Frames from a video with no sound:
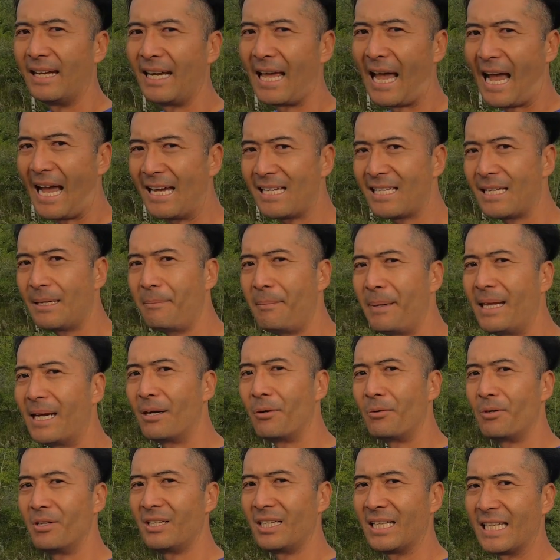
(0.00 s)
And it actually
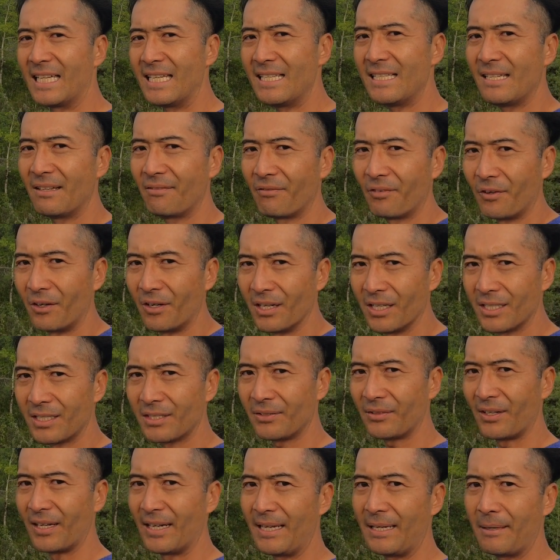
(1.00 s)
made it really easy for
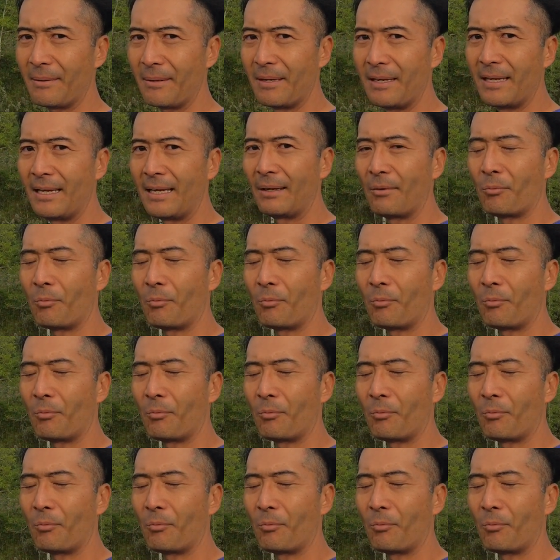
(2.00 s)
us, right?